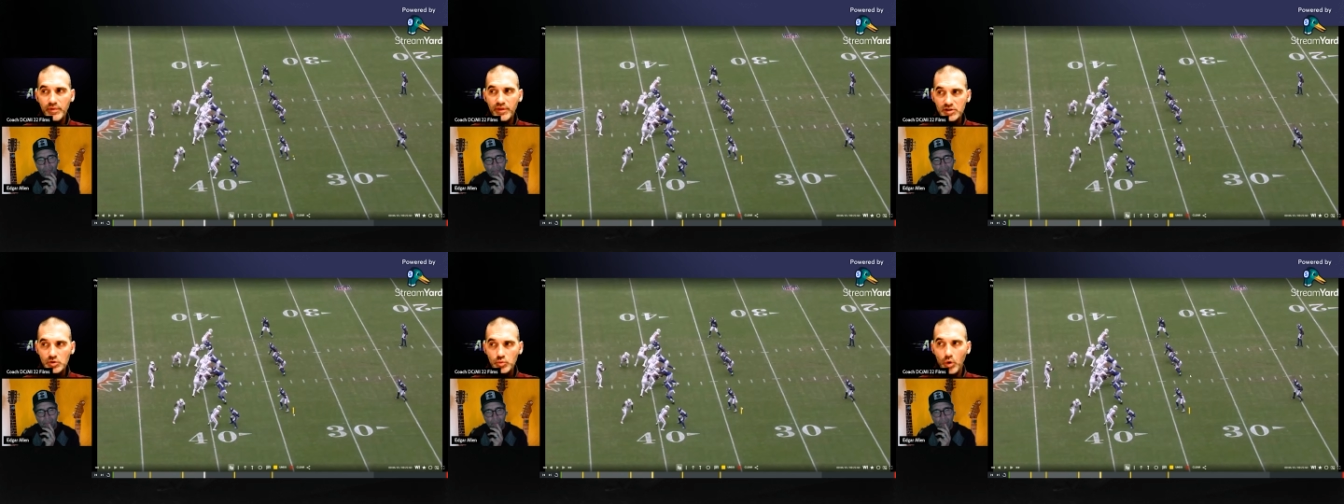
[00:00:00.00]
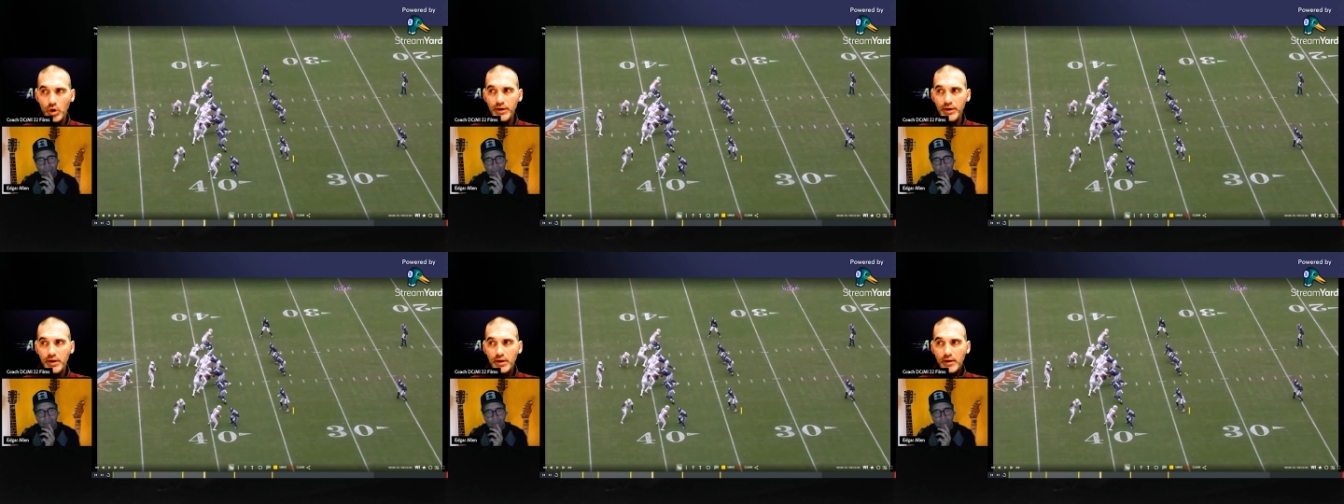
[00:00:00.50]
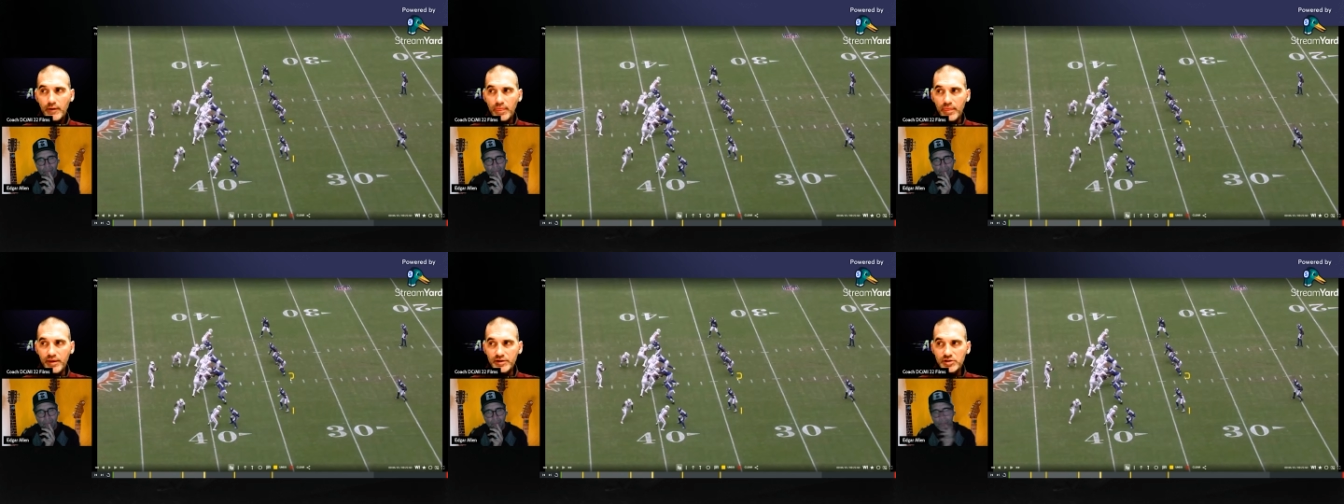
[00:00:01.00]
This is 1,
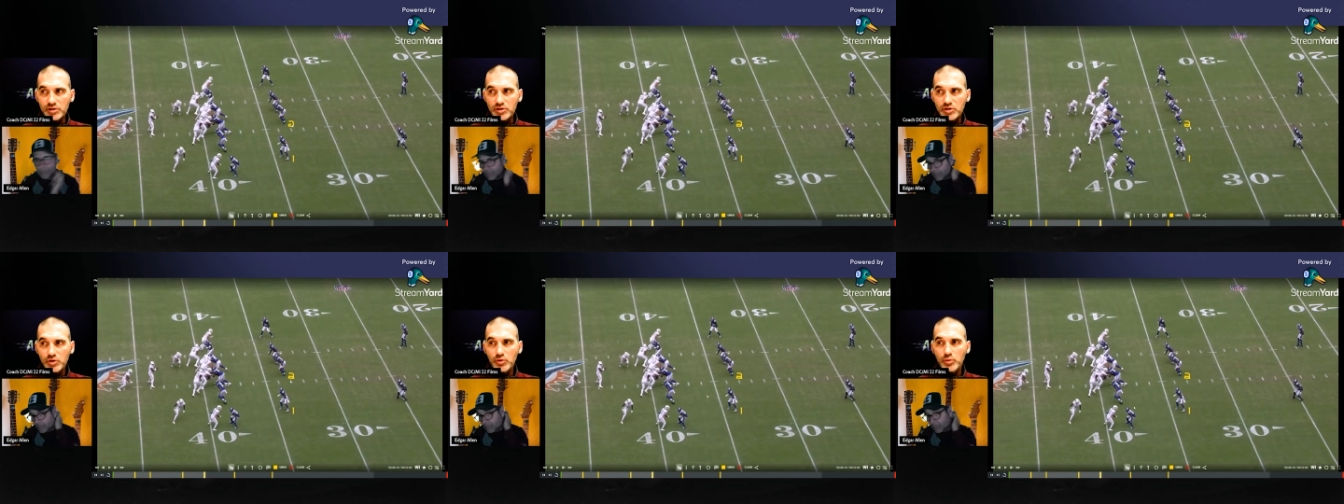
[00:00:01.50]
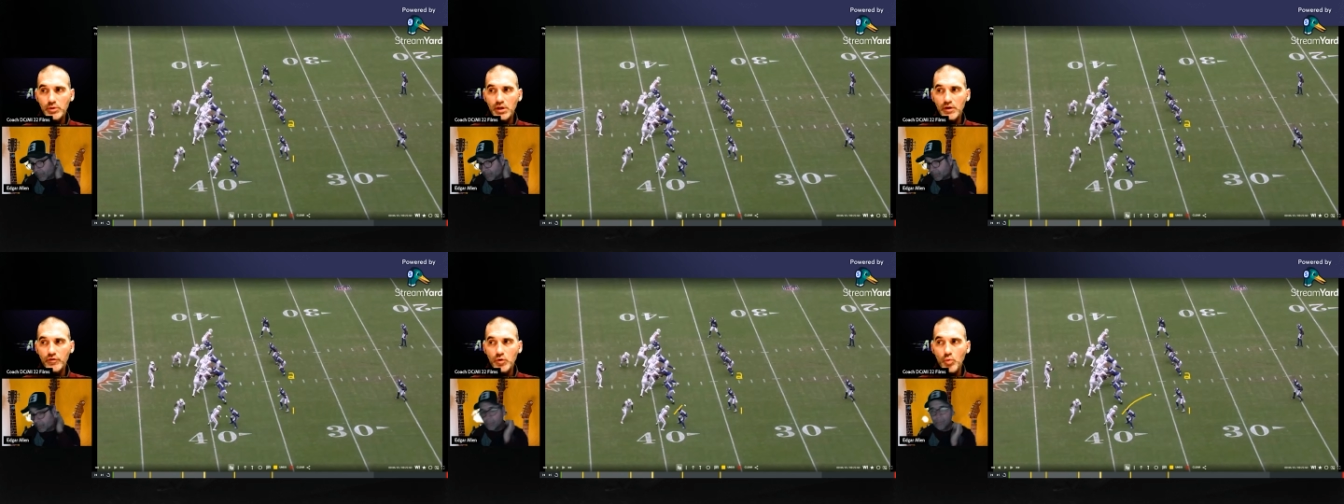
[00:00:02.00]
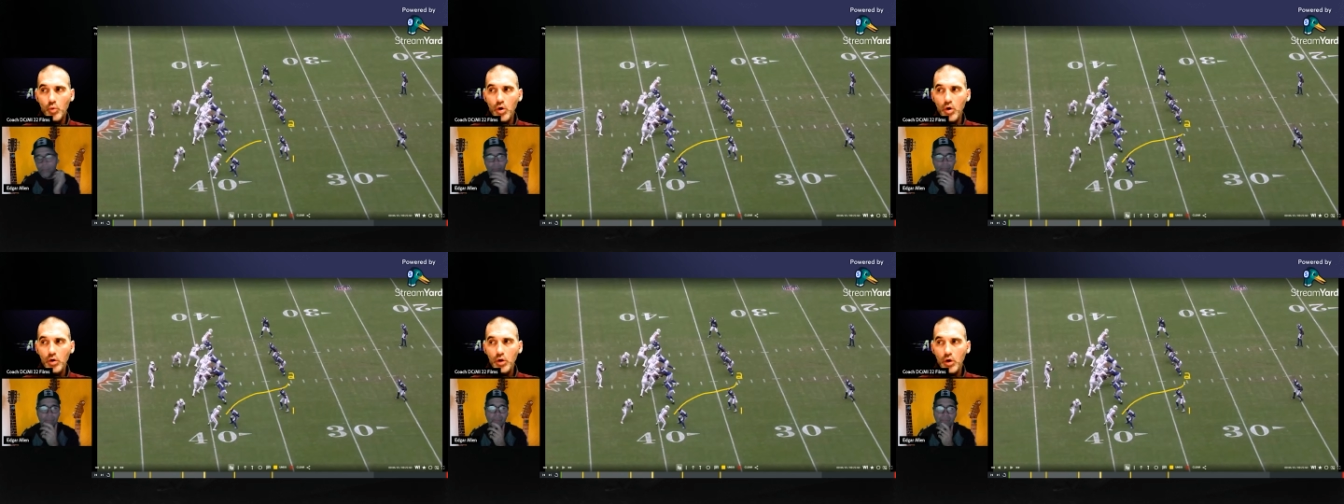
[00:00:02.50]
this is 2. If you
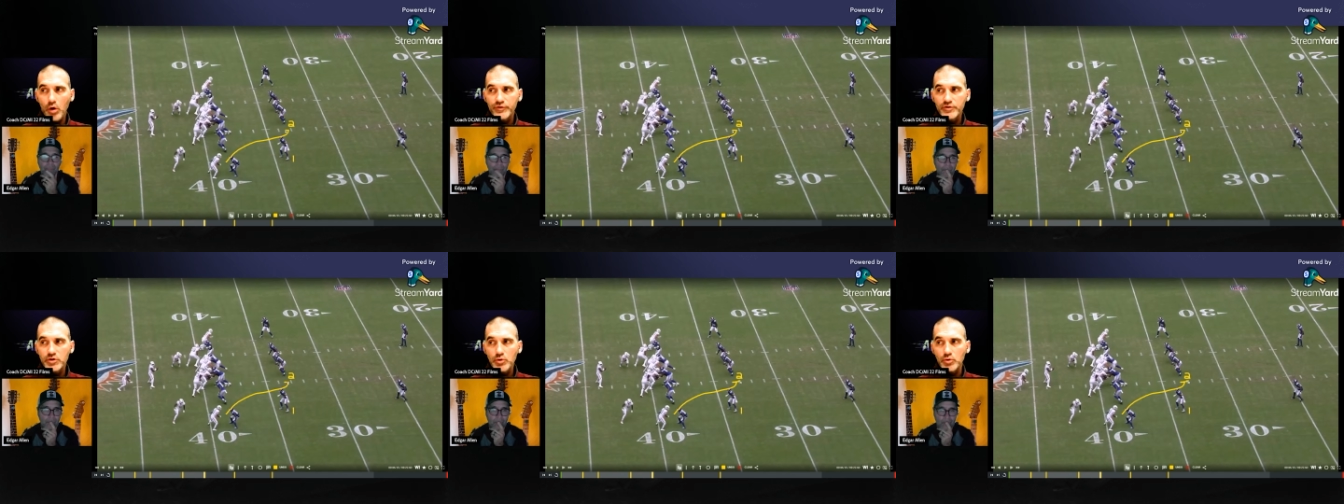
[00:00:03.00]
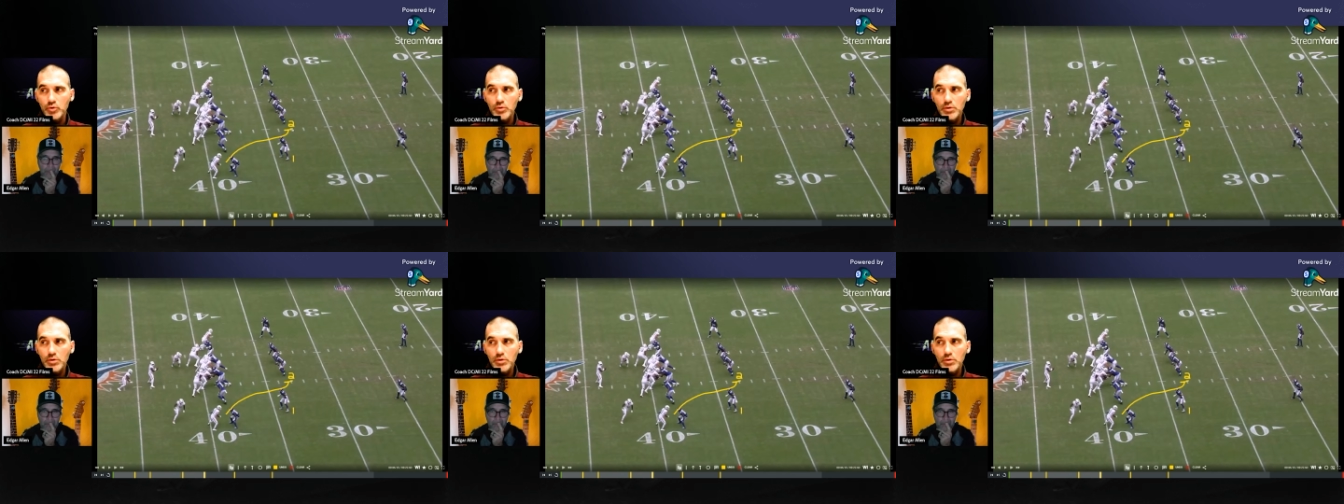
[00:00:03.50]
wall off 2,